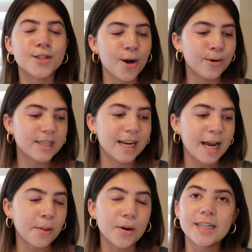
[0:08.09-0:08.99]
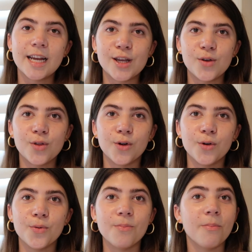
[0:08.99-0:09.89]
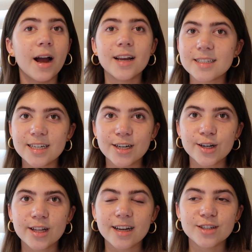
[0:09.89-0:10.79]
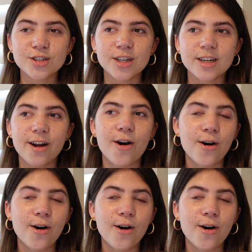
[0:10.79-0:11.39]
So today I'm going to take you through my sneaker collection,